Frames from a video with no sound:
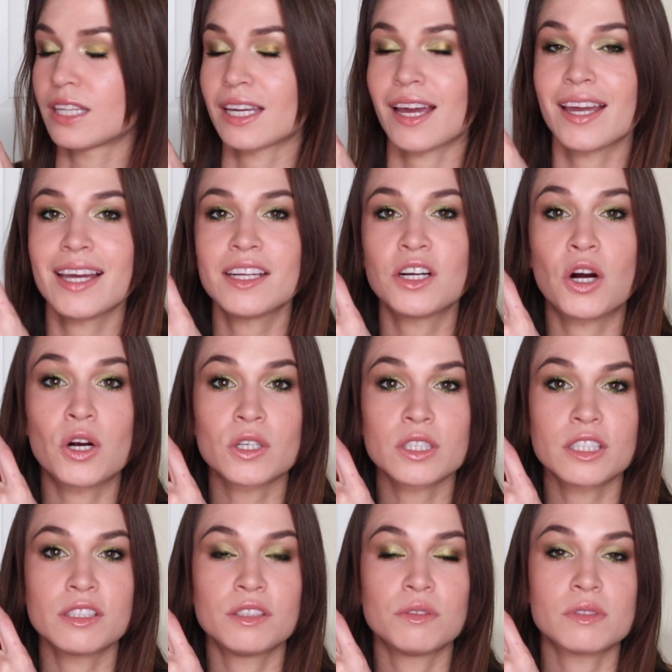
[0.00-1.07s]
Like, I had
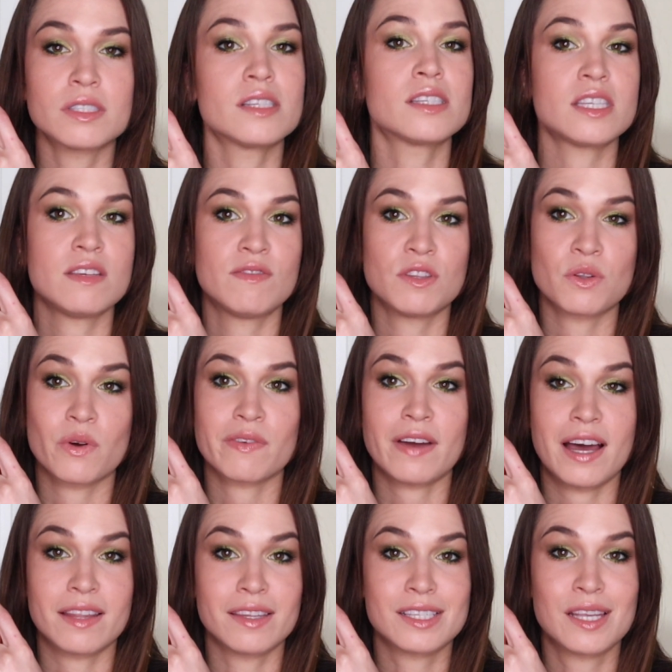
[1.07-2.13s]
hardly used this, even though I've
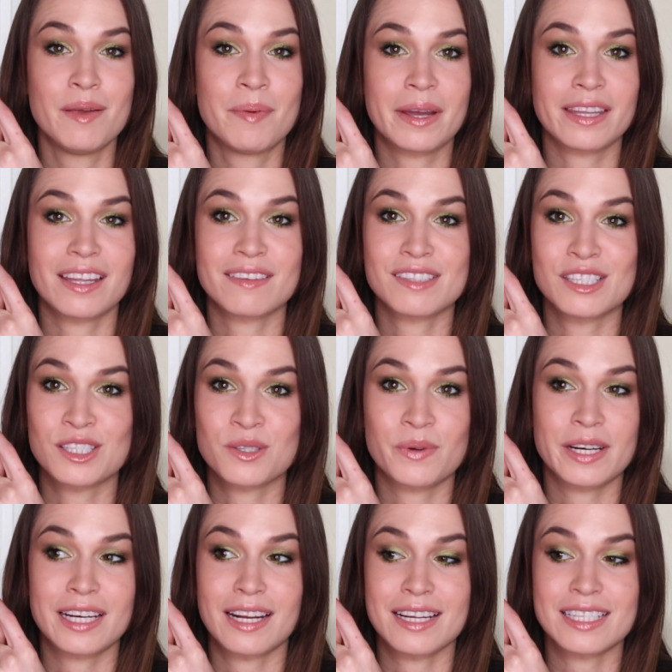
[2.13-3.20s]
had this in my life since
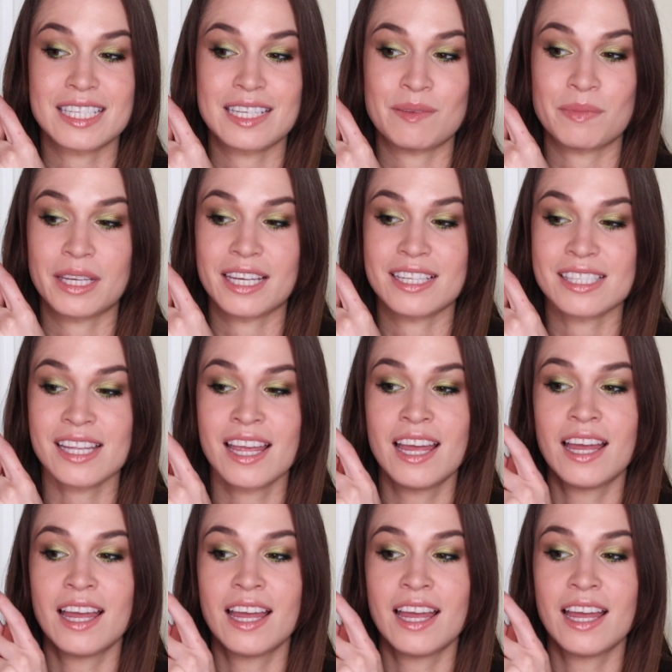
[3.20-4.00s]
2019, because